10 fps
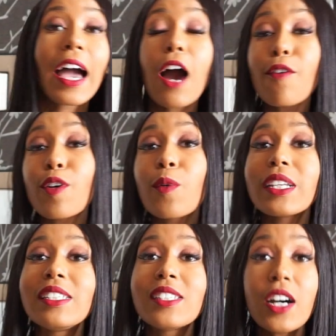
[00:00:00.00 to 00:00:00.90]
However, what
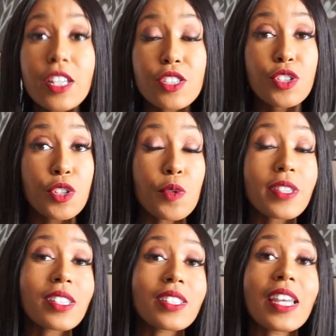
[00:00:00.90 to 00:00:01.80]
it does do
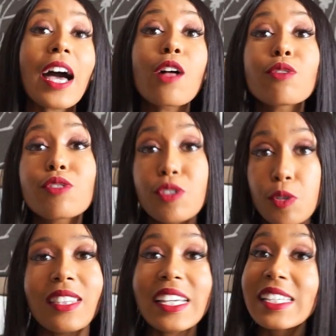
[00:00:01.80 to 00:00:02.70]
is it tells
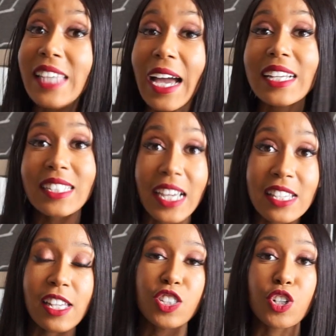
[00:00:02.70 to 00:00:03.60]
you the exact
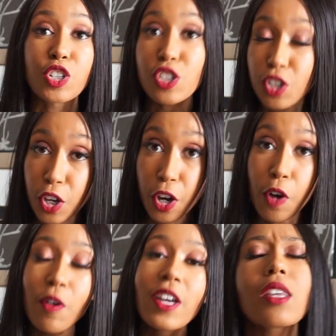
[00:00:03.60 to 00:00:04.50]
days that you're good to
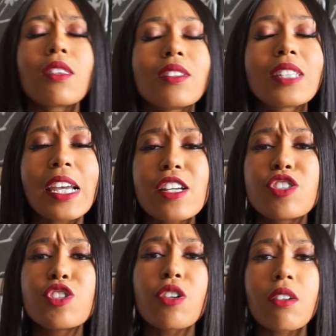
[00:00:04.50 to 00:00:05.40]
go and the
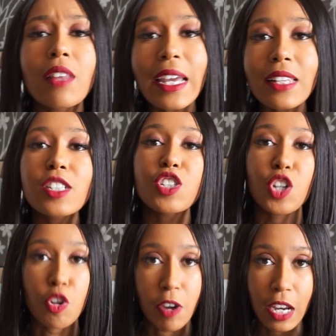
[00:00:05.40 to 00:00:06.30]
days you're likely to
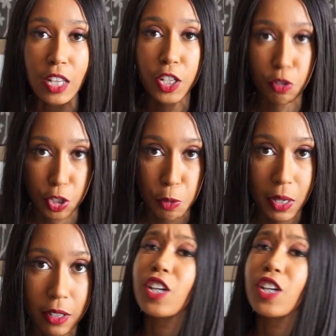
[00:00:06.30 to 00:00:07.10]
create a little human.